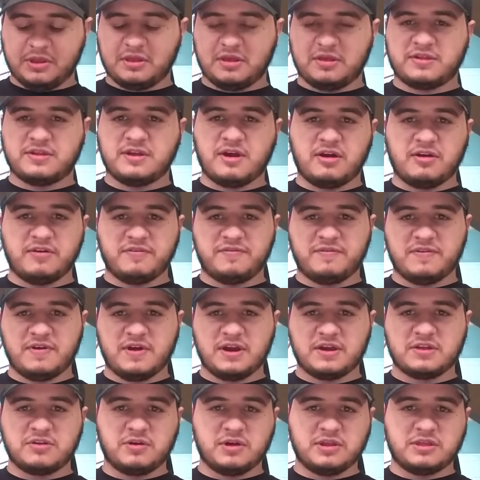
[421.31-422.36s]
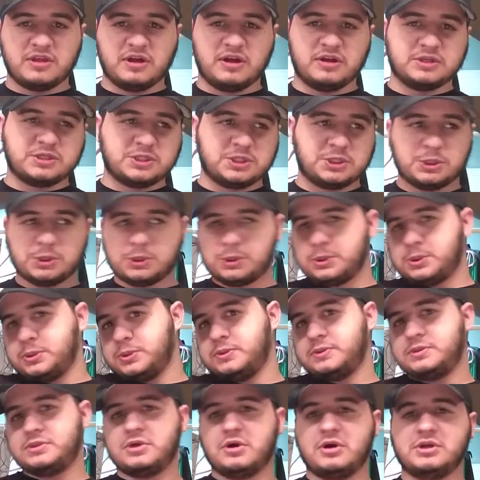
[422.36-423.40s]
the sound effects, you get that
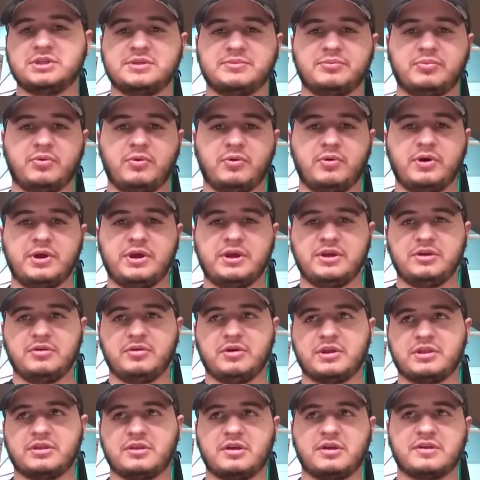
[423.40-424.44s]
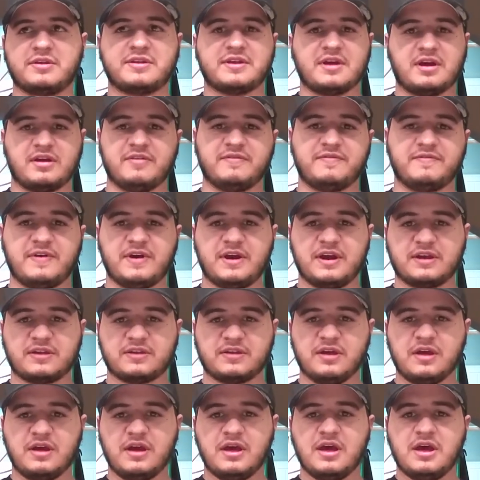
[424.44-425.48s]
charging point, you get the sound
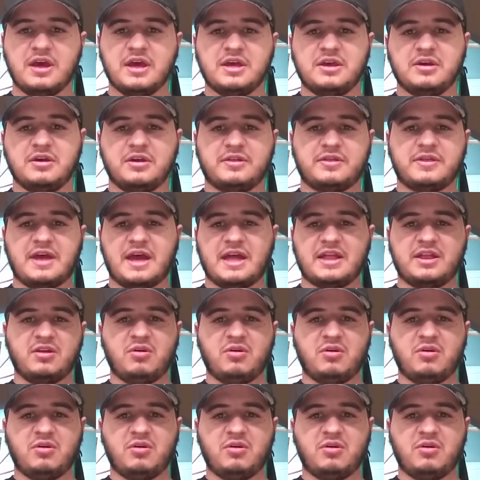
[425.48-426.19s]
effects, you get that.